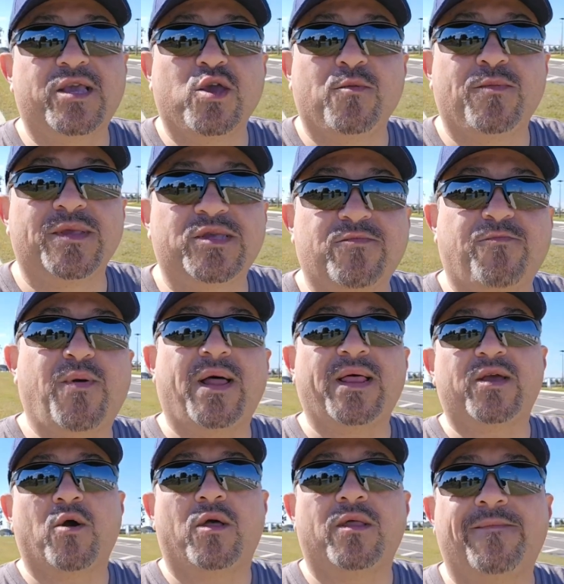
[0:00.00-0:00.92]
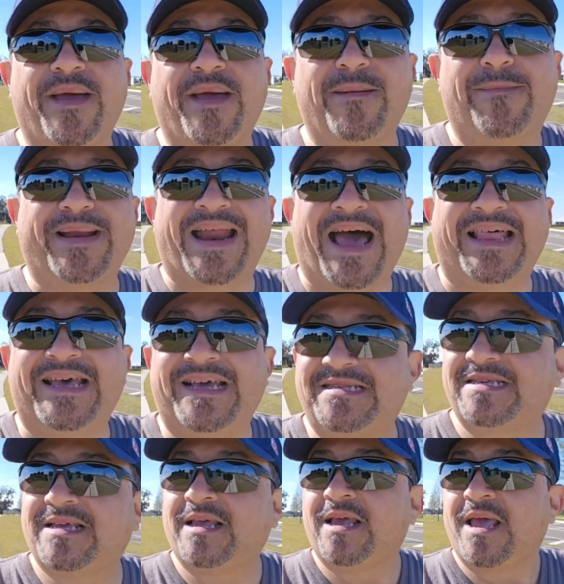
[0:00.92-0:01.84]
Cubans probably call them
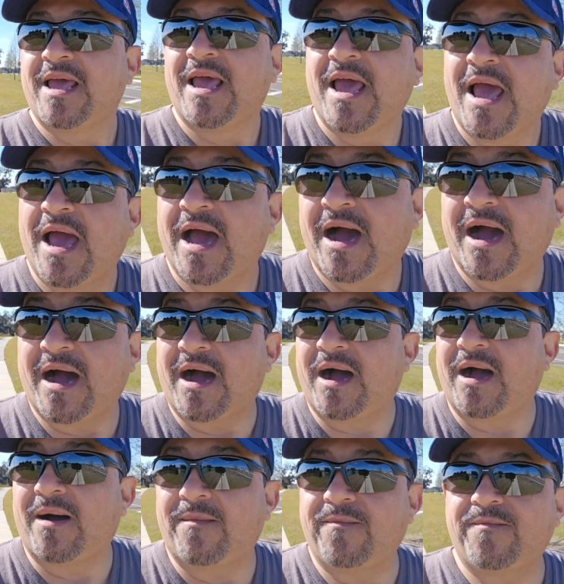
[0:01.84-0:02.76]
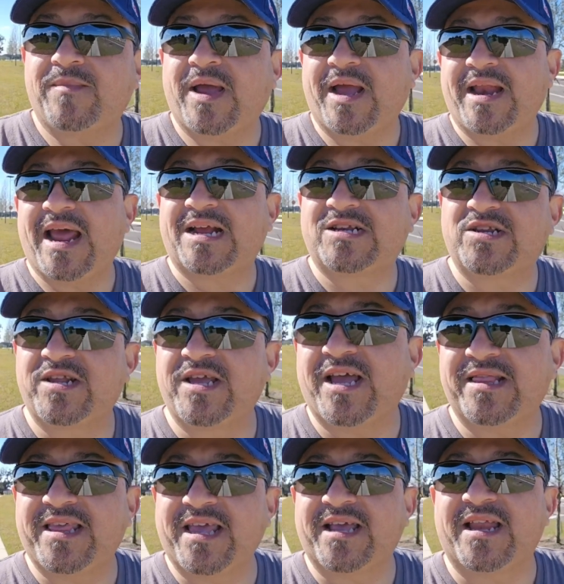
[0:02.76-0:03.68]
empanadas. And
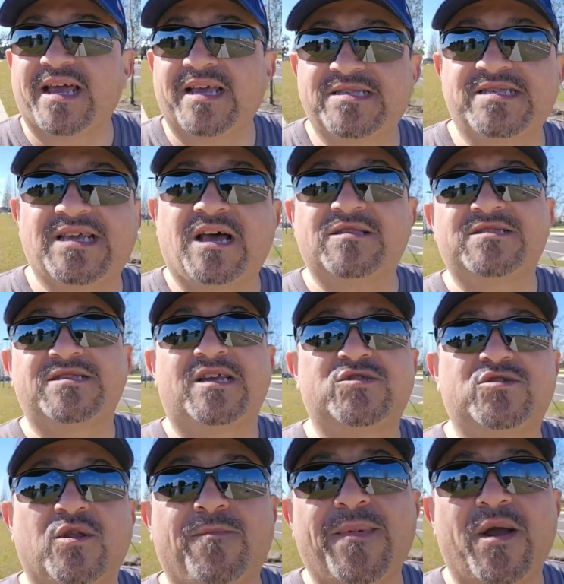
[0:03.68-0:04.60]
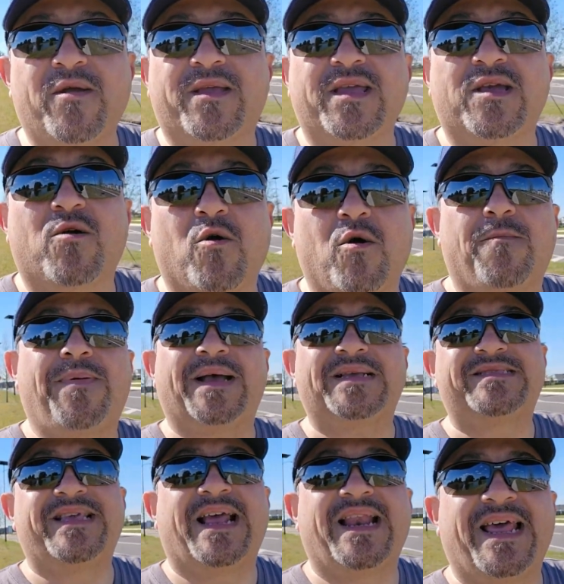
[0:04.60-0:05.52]
actually, I think like South Central American call
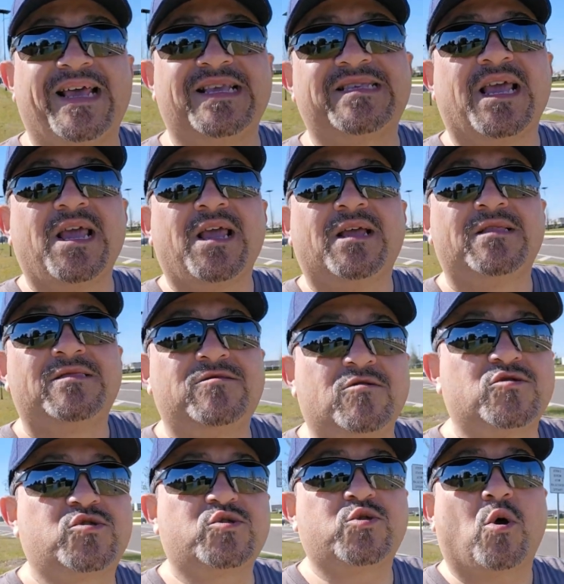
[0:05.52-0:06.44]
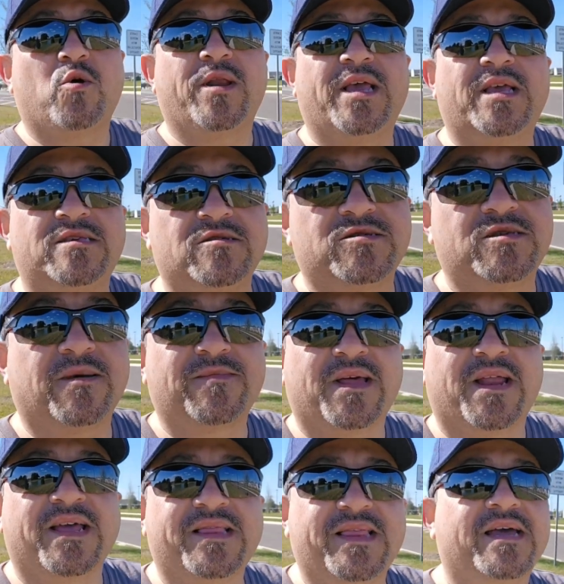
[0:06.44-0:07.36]
pasteles tostones or
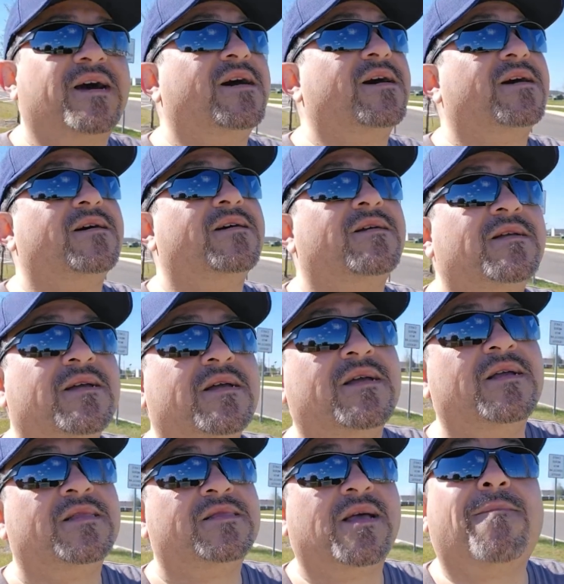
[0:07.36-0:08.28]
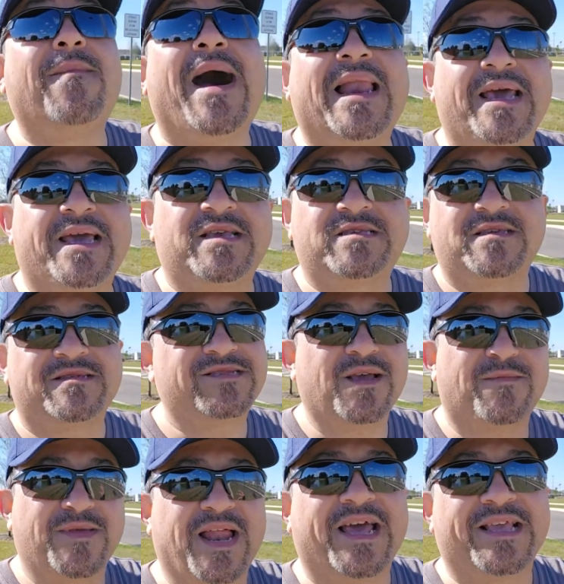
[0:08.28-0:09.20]
something like that. Tamales,
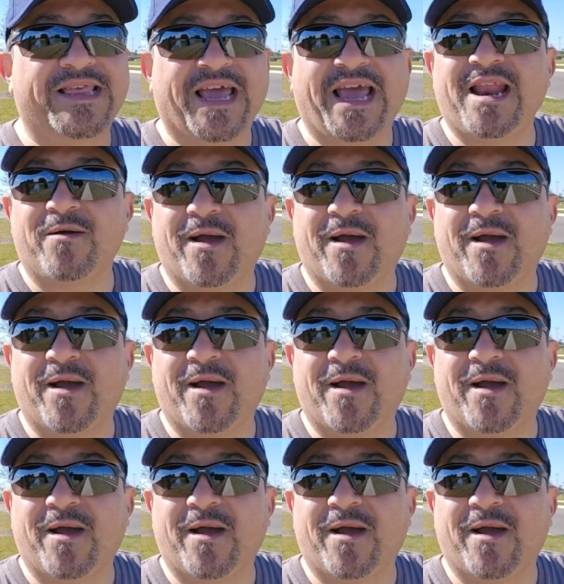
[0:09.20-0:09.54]
something like that.